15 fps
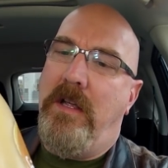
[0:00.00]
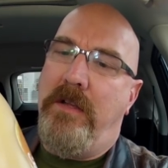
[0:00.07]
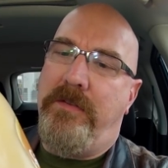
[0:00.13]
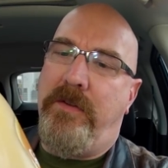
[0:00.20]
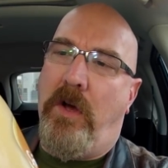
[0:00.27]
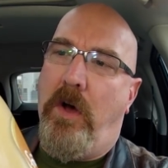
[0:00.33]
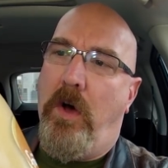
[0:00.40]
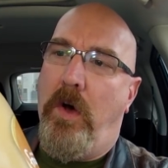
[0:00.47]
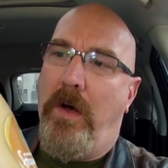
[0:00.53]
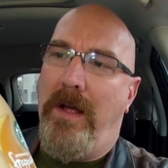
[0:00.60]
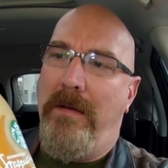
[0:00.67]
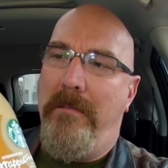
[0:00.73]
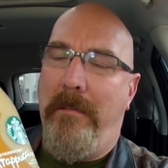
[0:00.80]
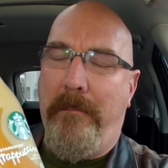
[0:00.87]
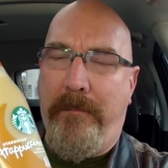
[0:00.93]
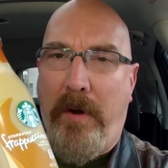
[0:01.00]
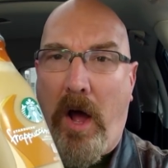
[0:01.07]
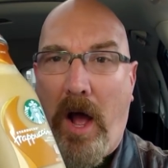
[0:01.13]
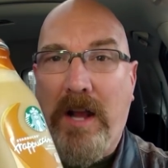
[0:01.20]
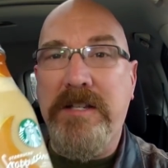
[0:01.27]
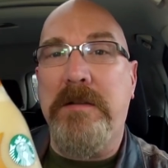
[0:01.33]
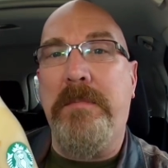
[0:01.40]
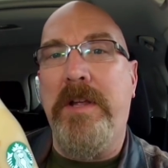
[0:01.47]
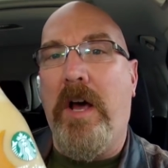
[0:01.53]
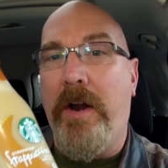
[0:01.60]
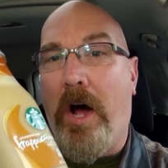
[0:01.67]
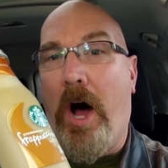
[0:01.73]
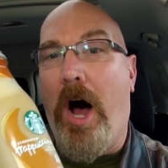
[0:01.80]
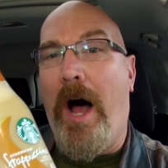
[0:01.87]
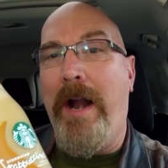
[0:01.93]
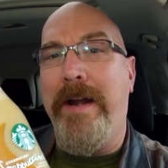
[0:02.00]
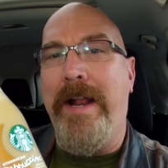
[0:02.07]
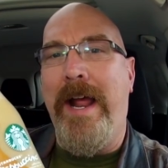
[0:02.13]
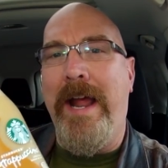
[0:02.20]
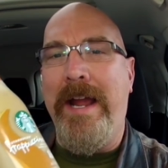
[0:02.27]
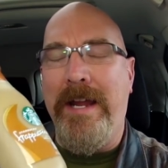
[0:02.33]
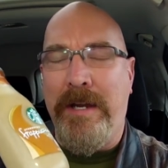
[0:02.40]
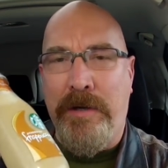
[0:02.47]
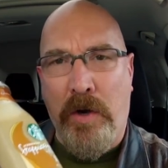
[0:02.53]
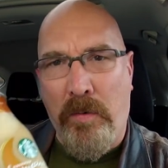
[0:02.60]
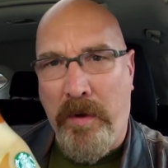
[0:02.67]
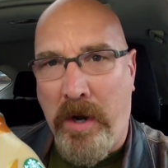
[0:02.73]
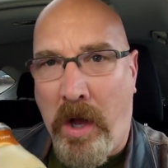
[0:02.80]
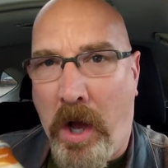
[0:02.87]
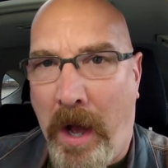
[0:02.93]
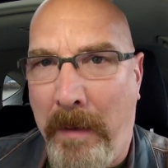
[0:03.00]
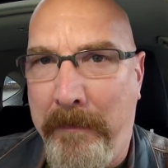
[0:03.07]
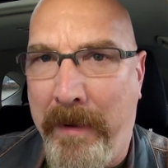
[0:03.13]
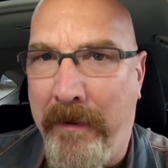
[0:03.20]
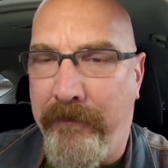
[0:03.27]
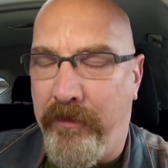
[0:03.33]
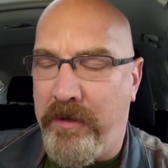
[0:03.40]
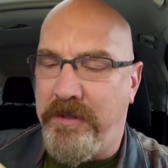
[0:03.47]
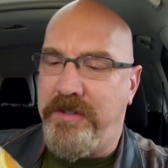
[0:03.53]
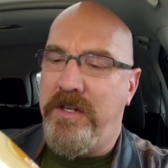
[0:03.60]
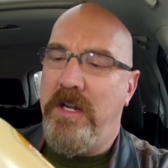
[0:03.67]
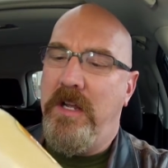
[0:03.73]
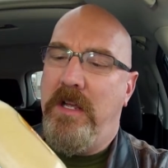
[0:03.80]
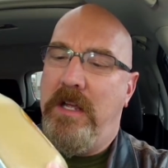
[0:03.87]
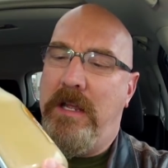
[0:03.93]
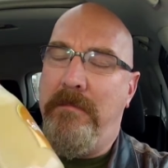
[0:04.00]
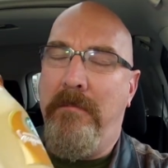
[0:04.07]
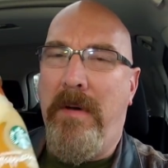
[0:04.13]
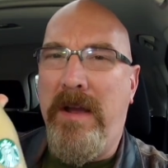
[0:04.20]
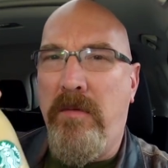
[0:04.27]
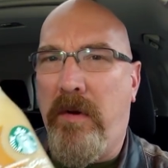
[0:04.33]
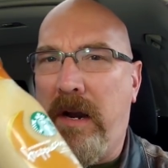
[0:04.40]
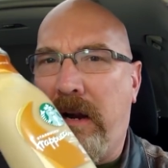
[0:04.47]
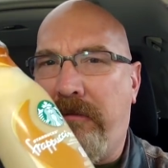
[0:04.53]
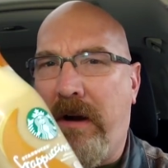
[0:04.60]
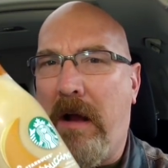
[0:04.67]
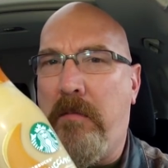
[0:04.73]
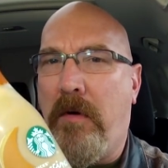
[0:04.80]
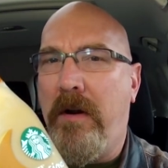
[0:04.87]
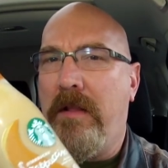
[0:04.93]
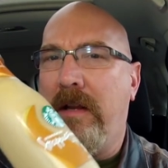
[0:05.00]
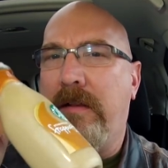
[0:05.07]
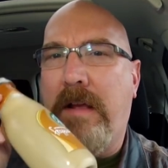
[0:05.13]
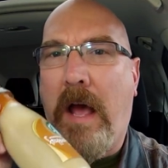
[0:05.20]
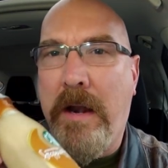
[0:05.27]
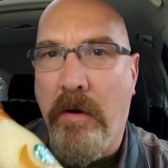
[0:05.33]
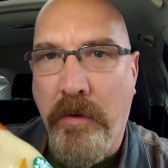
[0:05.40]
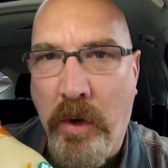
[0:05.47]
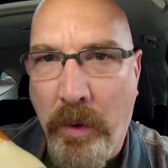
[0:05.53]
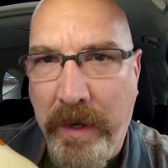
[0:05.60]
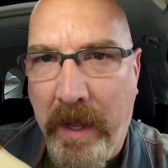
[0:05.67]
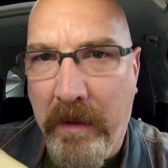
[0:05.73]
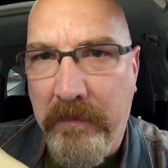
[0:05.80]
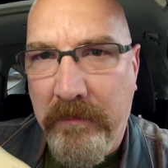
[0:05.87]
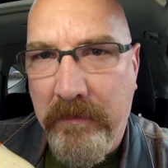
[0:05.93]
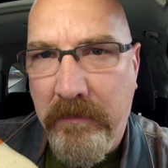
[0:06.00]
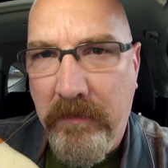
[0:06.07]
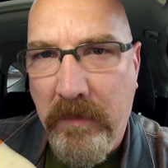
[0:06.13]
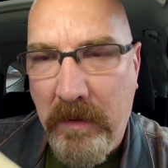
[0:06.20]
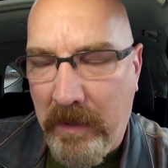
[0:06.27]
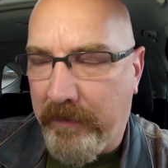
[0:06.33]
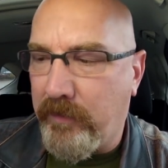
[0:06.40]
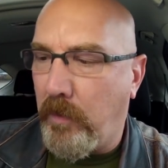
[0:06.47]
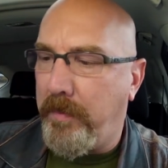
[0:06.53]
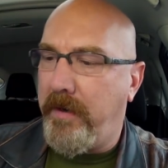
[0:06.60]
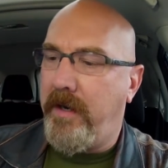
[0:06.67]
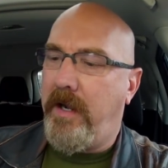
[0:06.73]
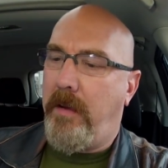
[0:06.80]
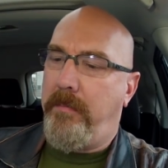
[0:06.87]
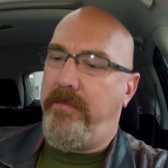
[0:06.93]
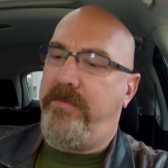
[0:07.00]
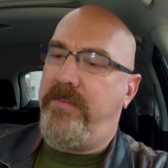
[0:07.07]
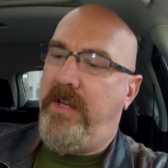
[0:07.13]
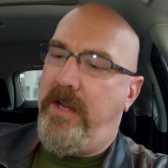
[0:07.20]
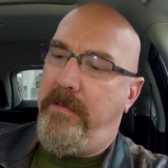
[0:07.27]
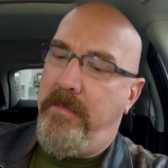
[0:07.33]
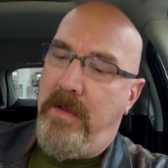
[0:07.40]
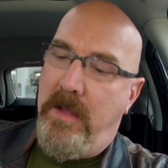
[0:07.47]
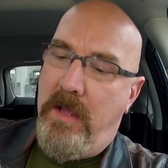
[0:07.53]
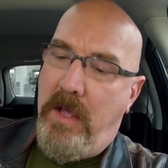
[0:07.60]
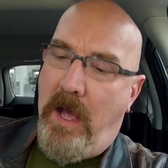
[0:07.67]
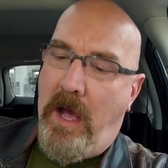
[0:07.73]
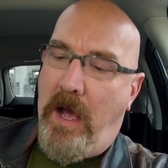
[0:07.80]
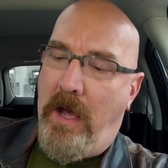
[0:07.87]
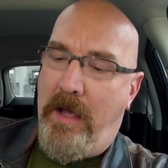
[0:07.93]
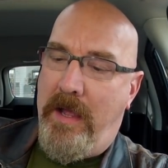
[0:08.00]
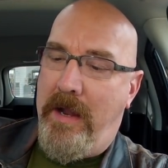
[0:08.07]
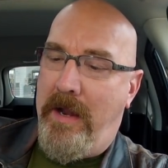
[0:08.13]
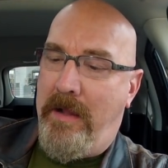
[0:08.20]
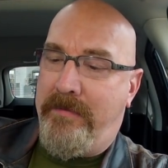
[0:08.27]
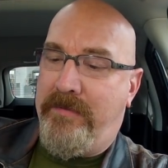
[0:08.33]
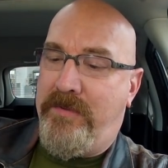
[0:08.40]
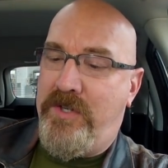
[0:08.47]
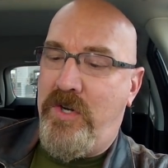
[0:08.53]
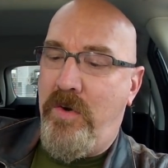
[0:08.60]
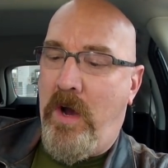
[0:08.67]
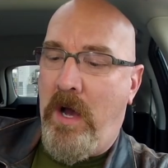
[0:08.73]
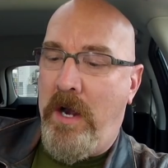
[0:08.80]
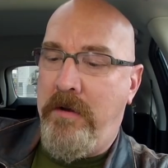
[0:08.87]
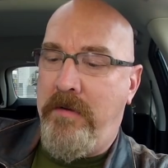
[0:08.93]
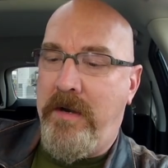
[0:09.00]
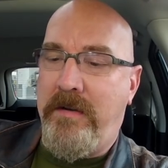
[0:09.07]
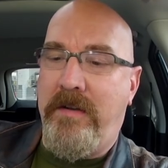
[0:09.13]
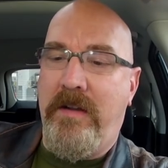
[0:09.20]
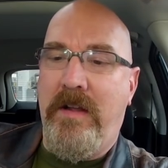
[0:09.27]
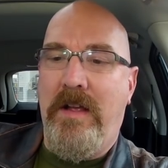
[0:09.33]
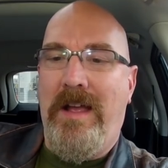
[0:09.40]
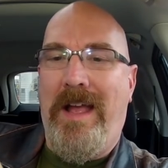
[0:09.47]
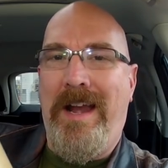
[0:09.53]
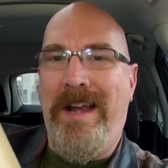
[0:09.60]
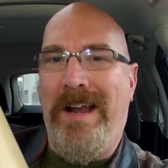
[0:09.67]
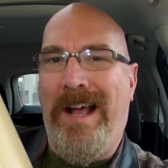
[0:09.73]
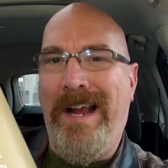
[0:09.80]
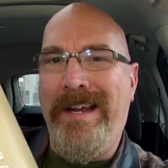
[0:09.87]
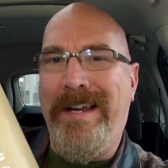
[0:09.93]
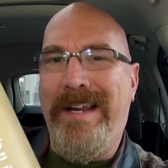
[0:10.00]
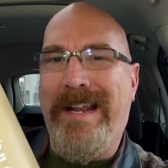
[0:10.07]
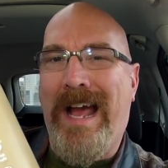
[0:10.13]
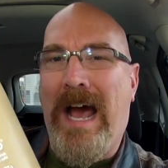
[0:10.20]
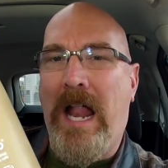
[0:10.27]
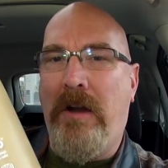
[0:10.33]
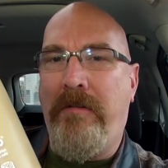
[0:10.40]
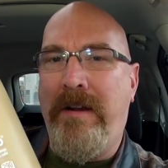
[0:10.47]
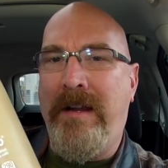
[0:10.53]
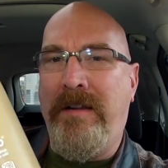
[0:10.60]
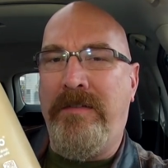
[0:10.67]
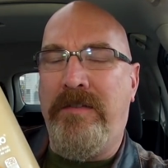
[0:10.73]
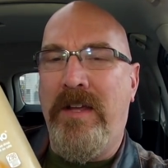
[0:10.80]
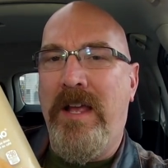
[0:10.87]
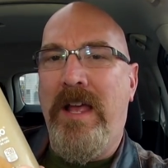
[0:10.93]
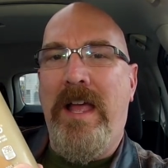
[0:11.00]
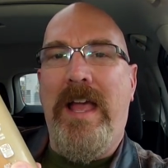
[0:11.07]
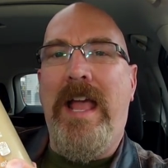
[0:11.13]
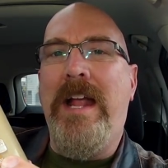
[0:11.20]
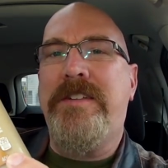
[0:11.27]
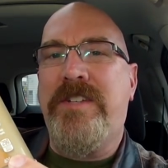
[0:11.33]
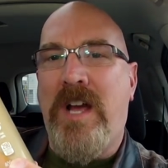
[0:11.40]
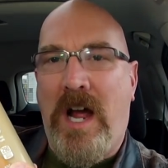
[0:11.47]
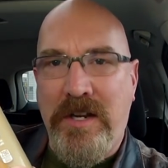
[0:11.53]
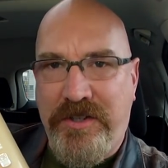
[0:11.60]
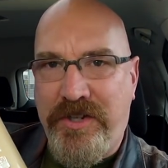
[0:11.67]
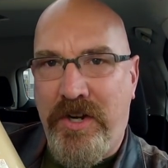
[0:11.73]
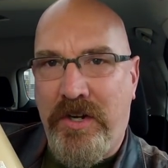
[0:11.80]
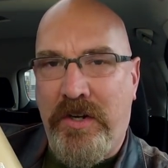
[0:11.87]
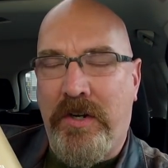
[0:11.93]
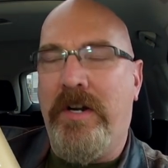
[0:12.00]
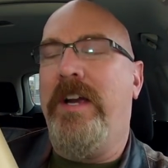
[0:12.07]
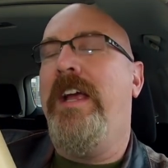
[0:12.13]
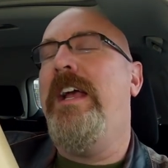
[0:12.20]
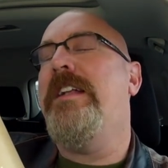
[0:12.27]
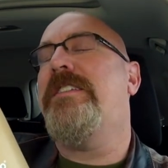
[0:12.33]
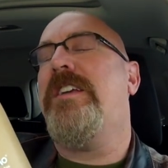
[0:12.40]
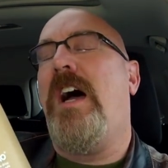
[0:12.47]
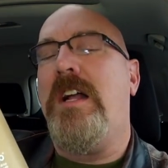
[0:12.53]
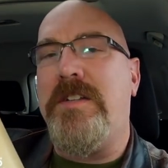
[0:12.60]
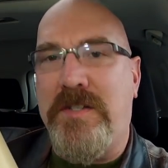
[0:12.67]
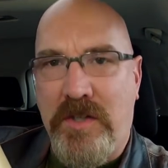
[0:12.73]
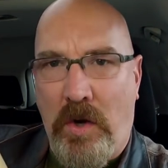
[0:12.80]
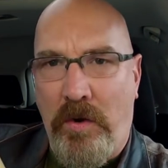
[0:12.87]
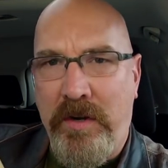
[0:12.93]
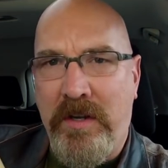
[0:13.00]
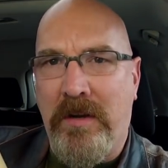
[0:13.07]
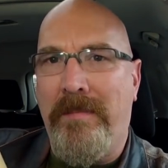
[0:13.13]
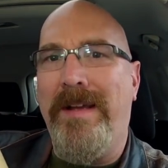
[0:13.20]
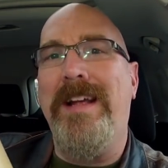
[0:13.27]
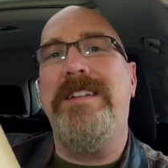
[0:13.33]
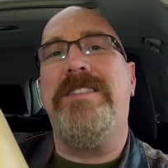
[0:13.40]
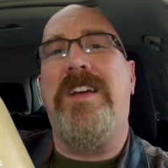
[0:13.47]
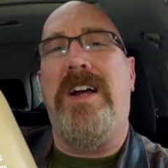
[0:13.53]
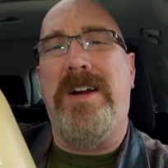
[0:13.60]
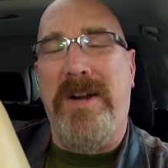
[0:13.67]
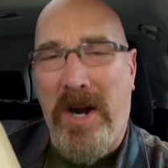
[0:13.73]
So possibly on a hot day, you don't want a hot beverage, you might want to grab one of these. I don't know yet let's open it up and see. Uh, it is 290 calories. It's got sugar. It's got sodium. It's got